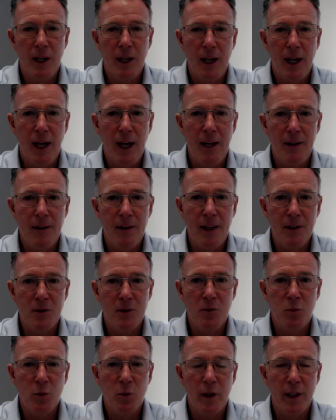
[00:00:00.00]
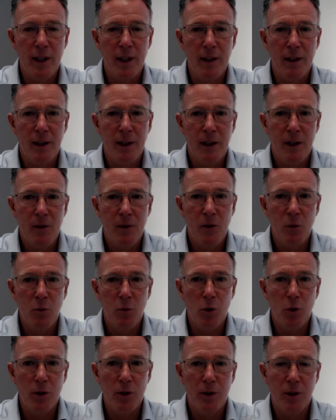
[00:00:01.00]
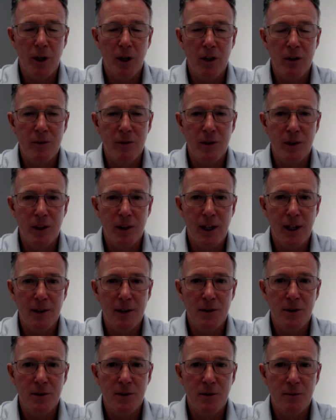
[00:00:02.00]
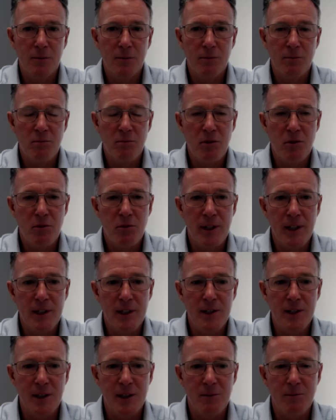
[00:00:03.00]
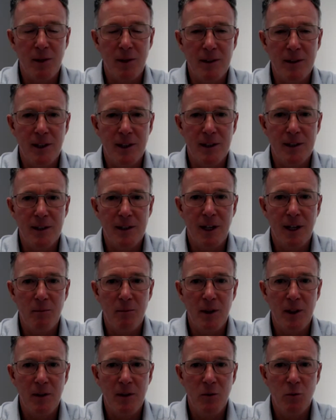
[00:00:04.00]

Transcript: and that's where the work over the last 3 to 6 months has come in.